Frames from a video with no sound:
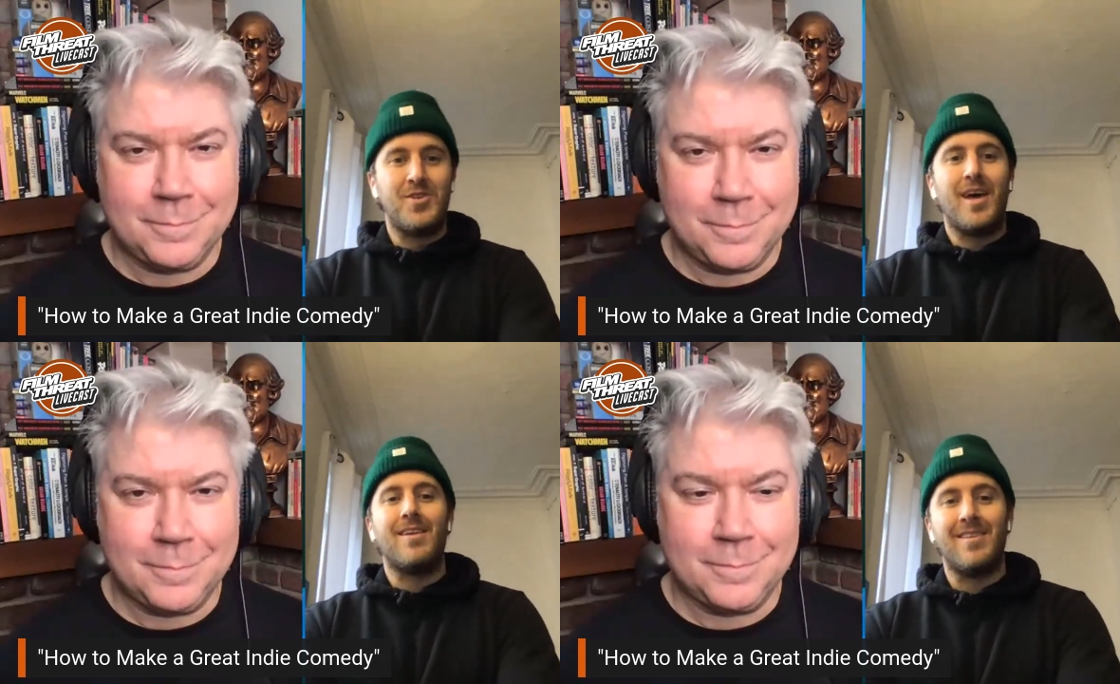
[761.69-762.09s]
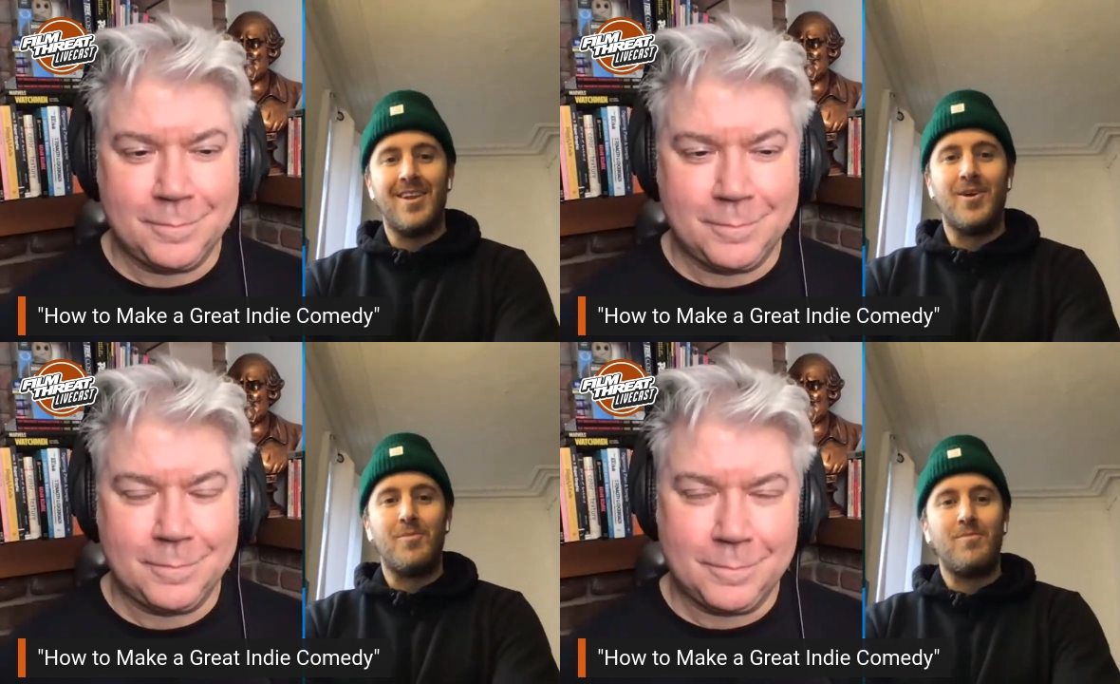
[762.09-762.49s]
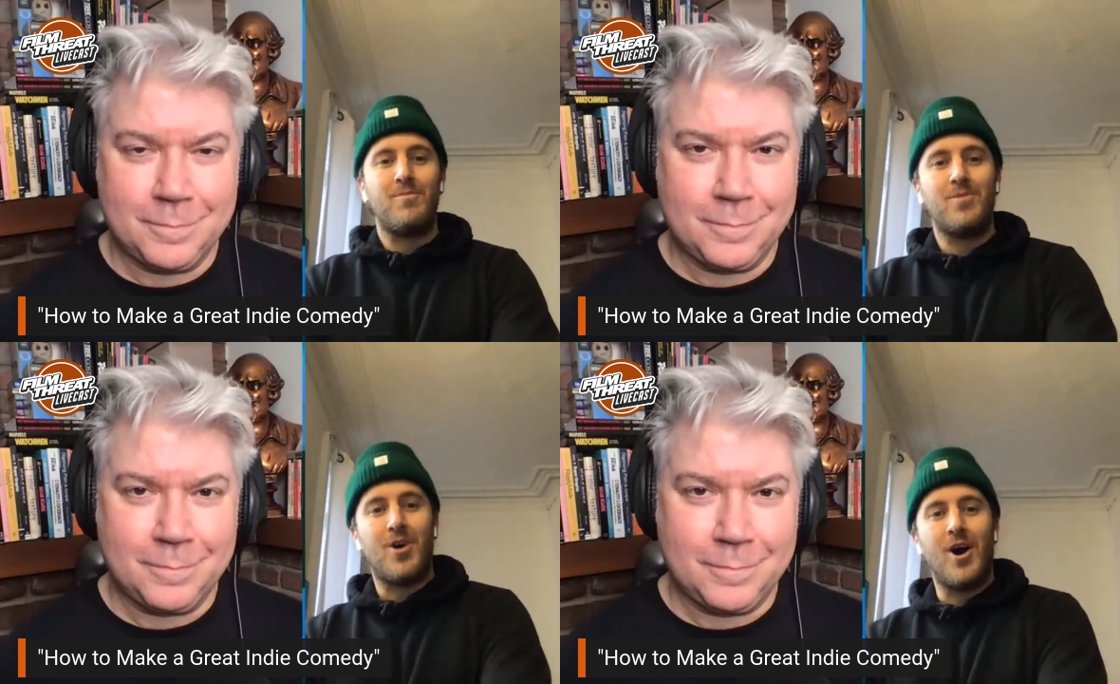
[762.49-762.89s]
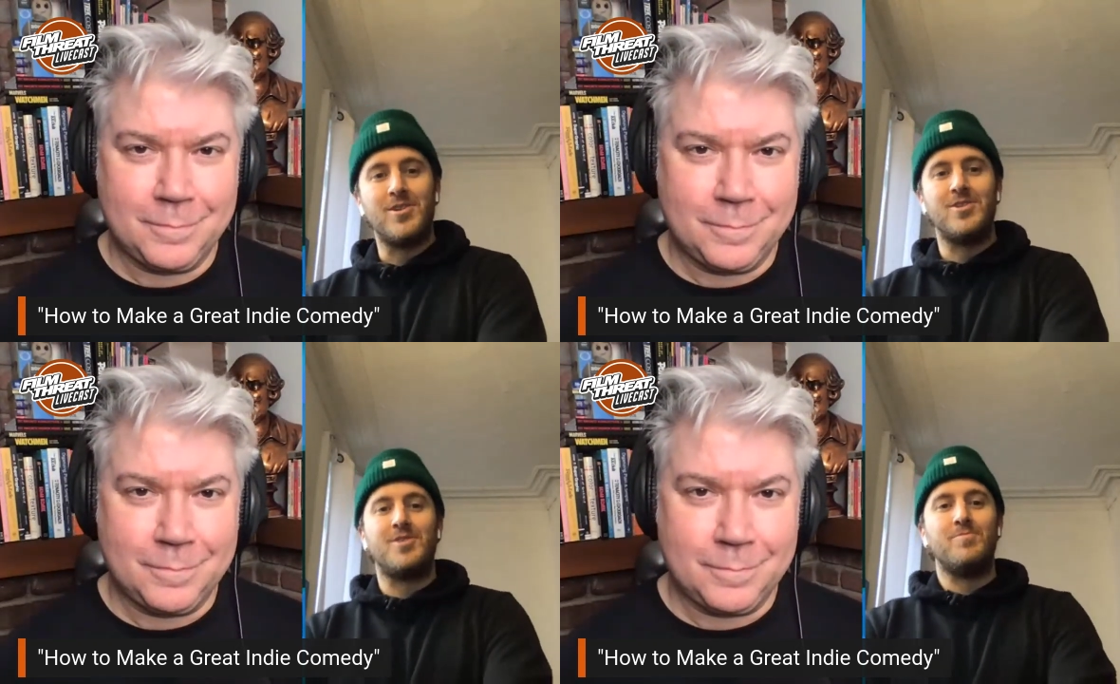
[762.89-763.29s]
Speaker 1: so that you know
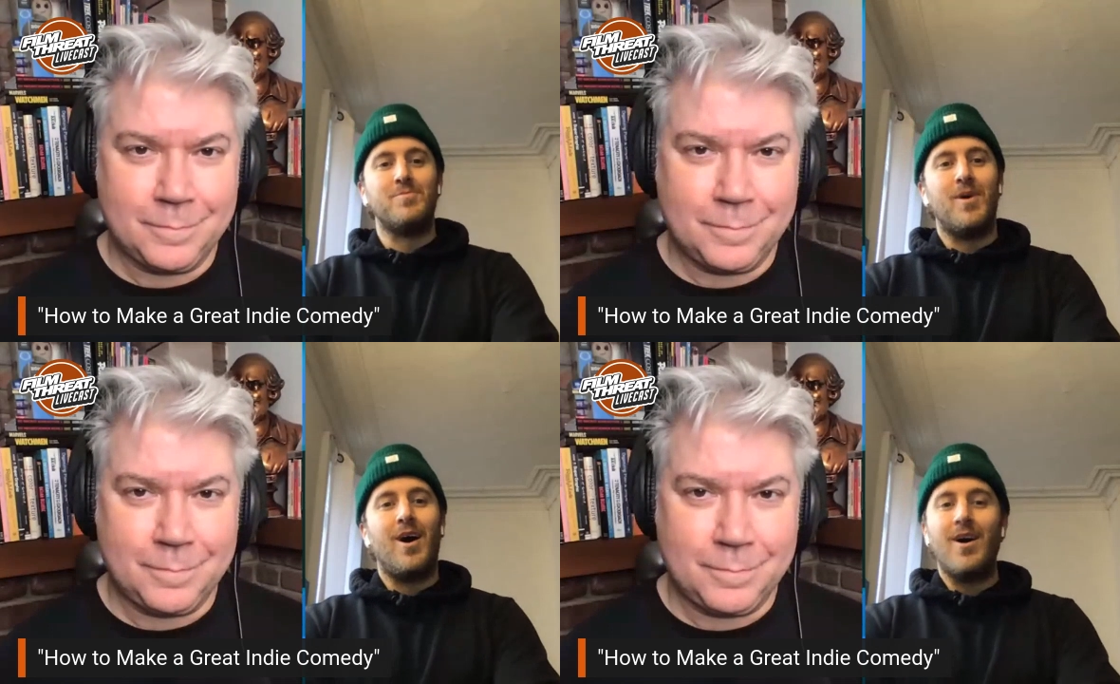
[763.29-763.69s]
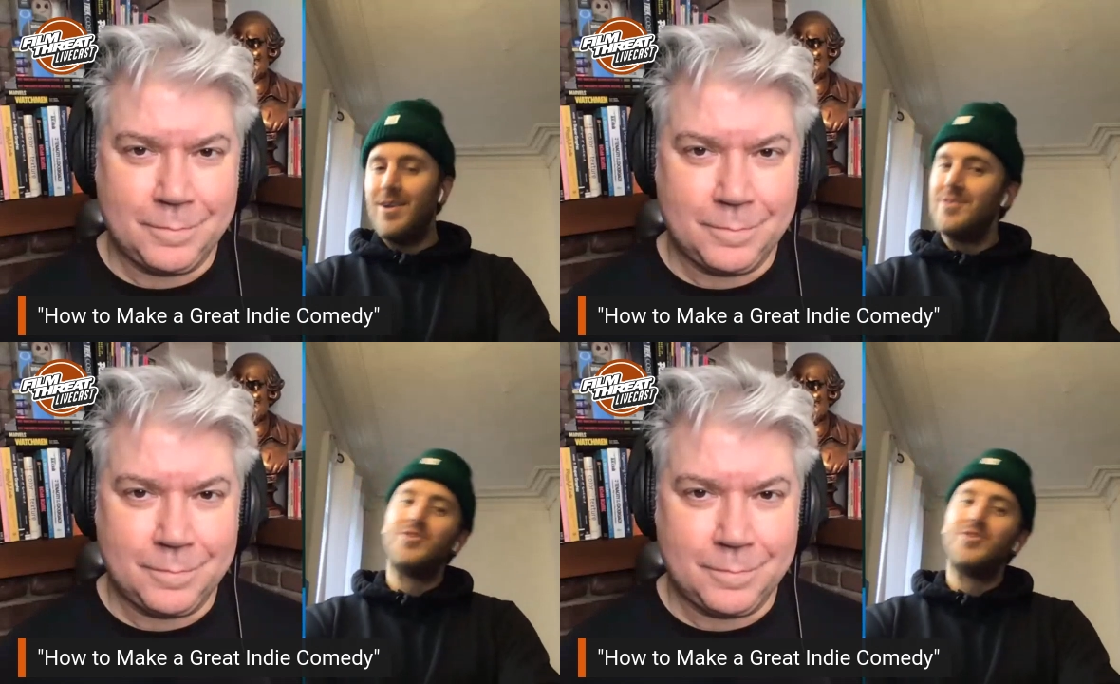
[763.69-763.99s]
causes some